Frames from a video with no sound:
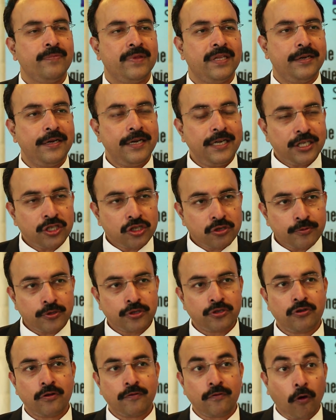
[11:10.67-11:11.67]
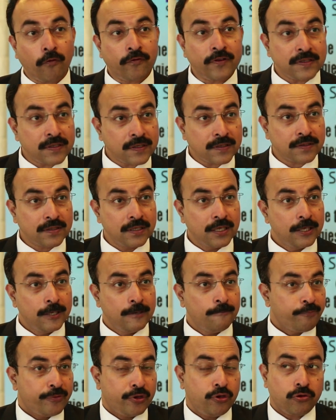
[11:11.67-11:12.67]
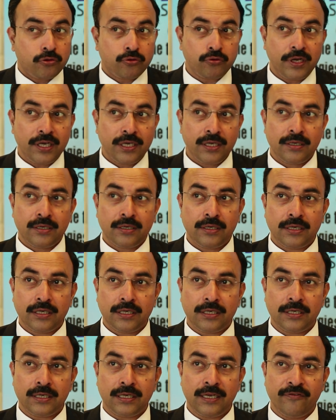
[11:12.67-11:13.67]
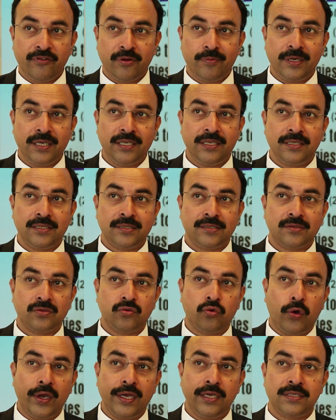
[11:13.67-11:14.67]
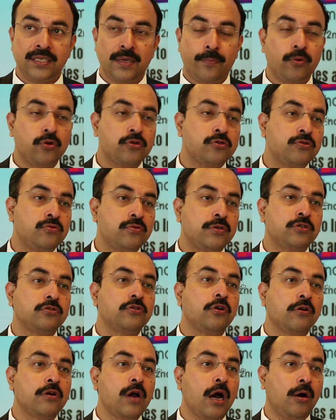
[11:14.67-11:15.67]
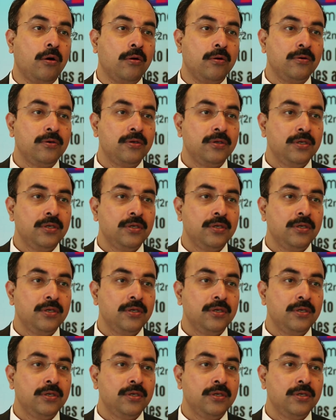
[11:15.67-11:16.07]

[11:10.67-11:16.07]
the redistribution of offices, you know, today everybody is going, suppose, towards Gurgaon.